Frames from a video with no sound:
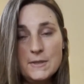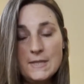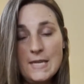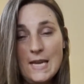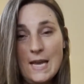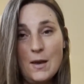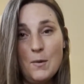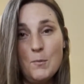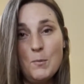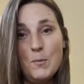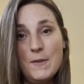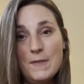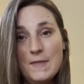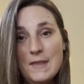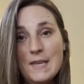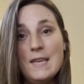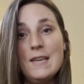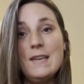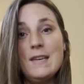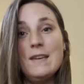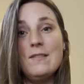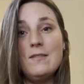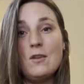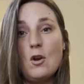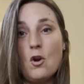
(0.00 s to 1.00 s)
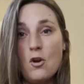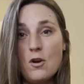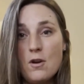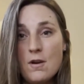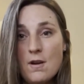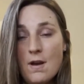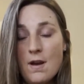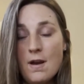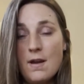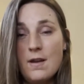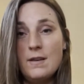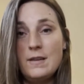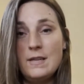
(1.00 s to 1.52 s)
sound but then are
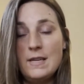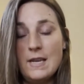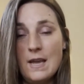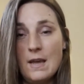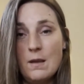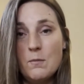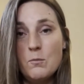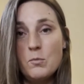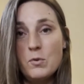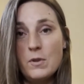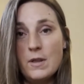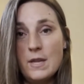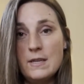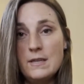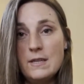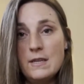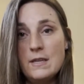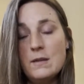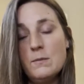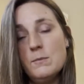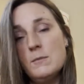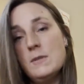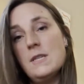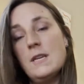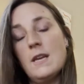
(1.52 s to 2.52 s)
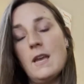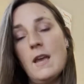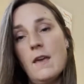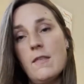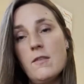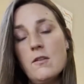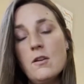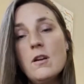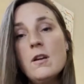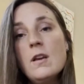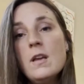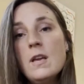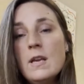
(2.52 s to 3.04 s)
not yet blending them
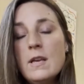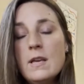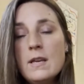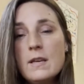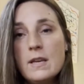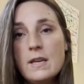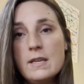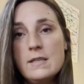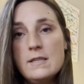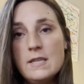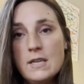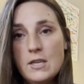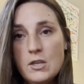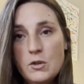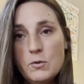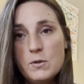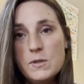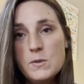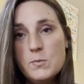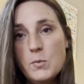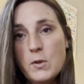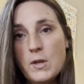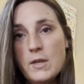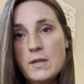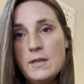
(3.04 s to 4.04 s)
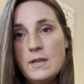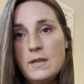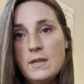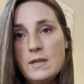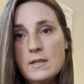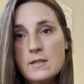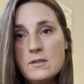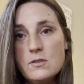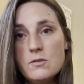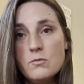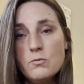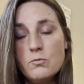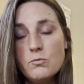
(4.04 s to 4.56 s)
together, continuous blending
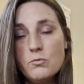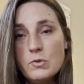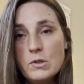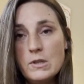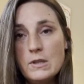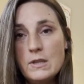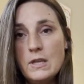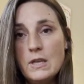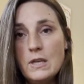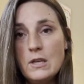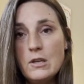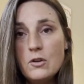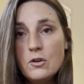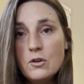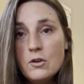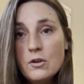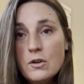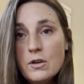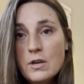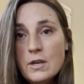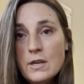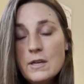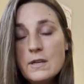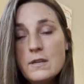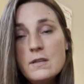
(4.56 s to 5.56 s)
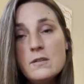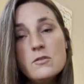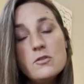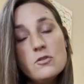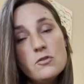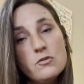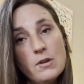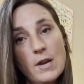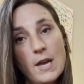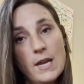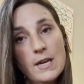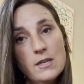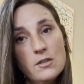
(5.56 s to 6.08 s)
is a really good
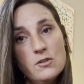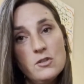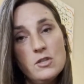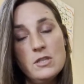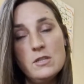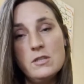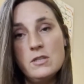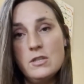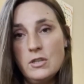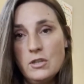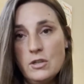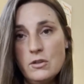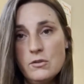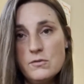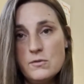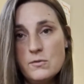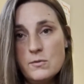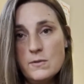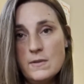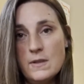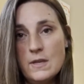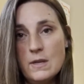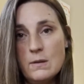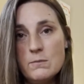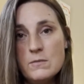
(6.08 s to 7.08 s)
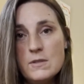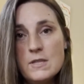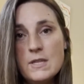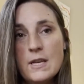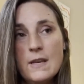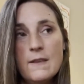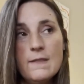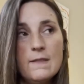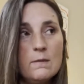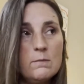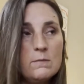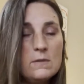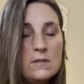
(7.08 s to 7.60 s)
strategy to use with them to
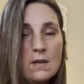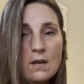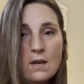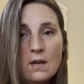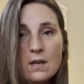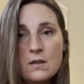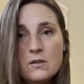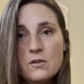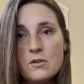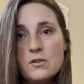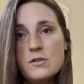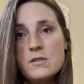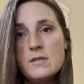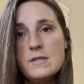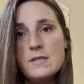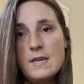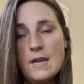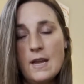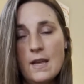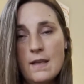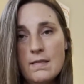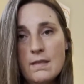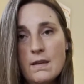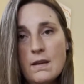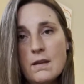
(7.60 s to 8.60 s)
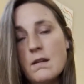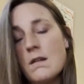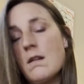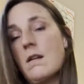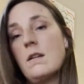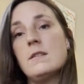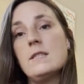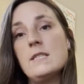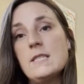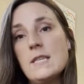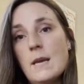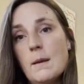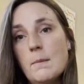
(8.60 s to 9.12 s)
get them to understand that
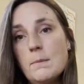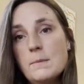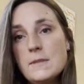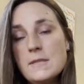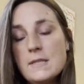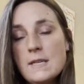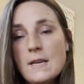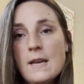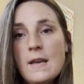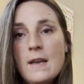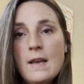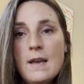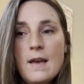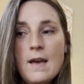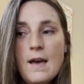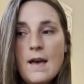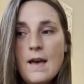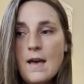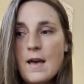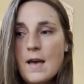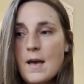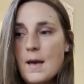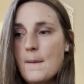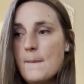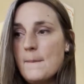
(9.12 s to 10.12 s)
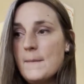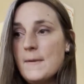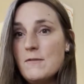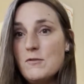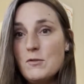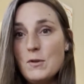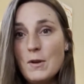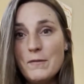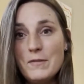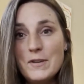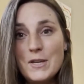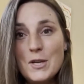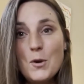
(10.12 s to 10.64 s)
concept. If you
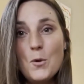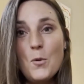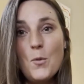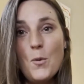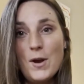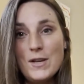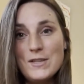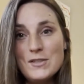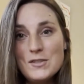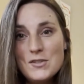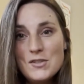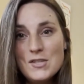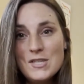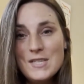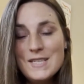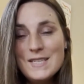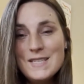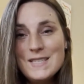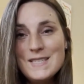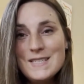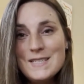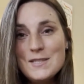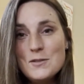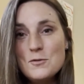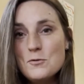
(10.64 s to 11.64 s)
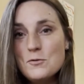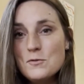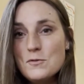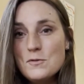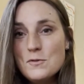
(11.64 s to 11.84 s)
have any questions,